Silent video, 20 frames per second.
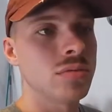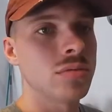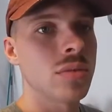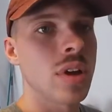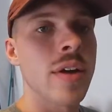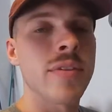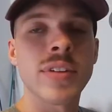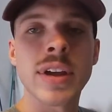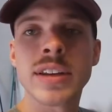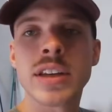
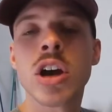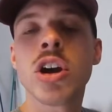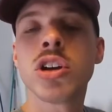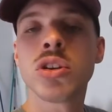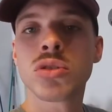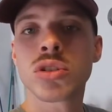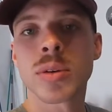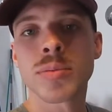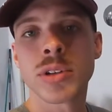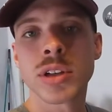if they tell you
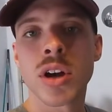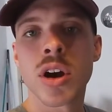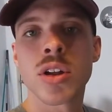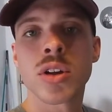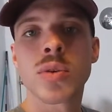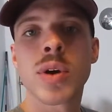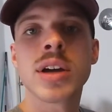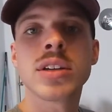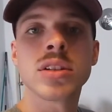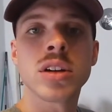something
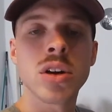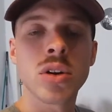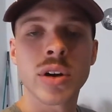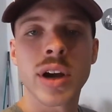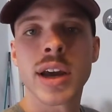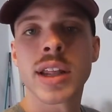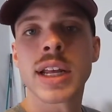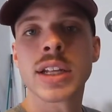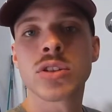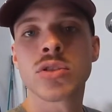otherwise, then
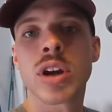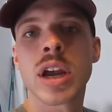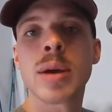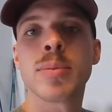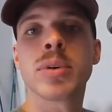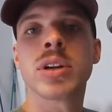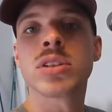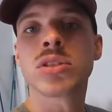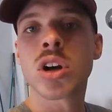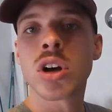okay, that's great,
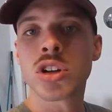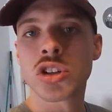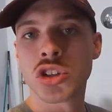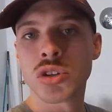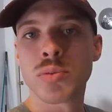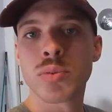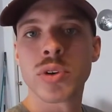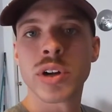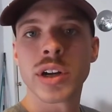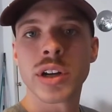but as long as you
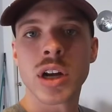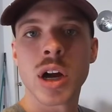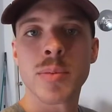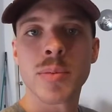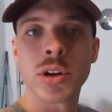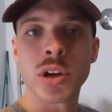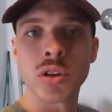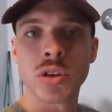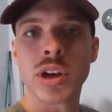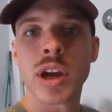bring it up
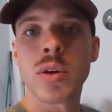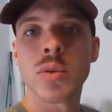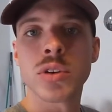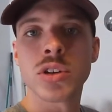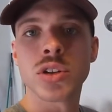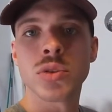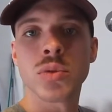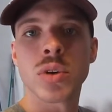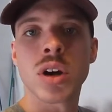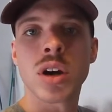and you get
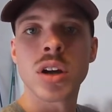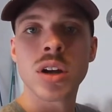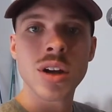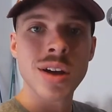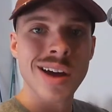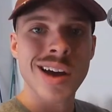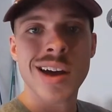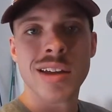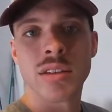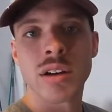what you want,
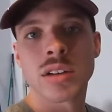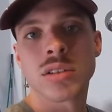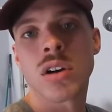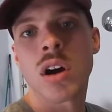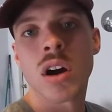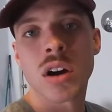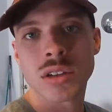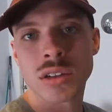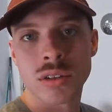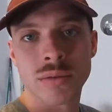that's
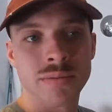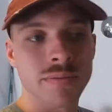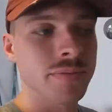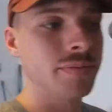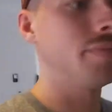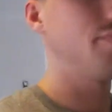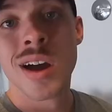awesome.